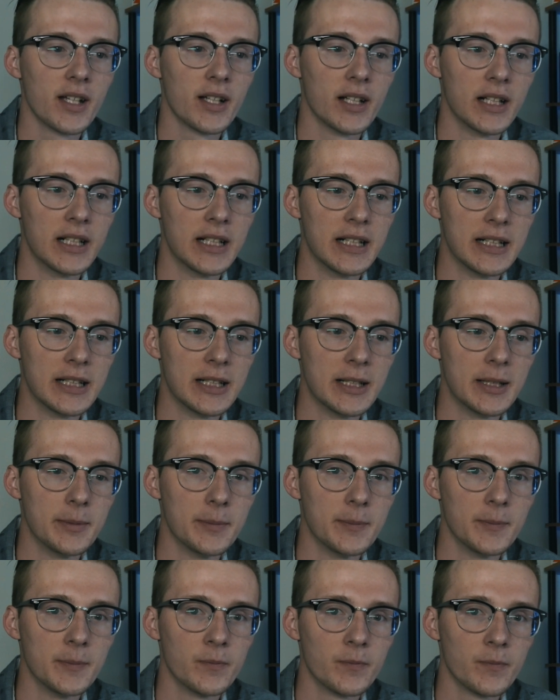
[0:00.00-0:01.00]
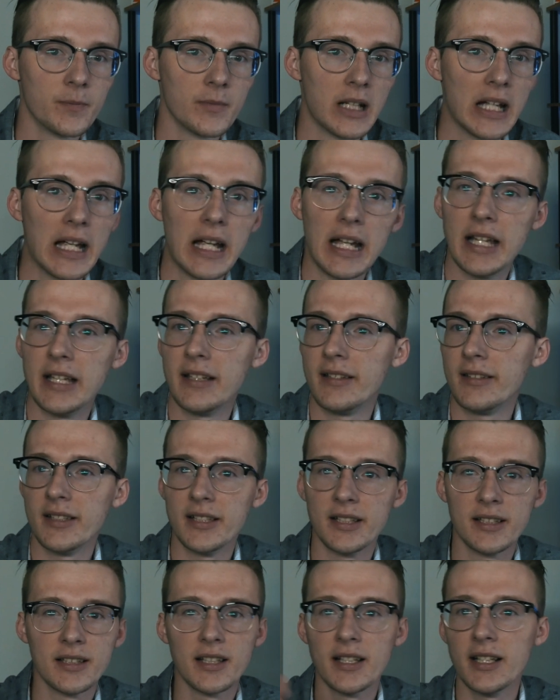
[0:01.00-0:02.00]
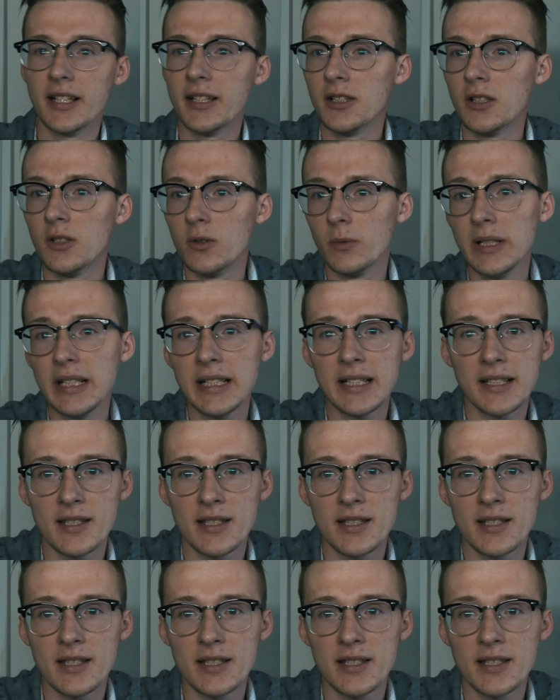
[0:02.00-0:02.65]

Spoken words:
And in like a week,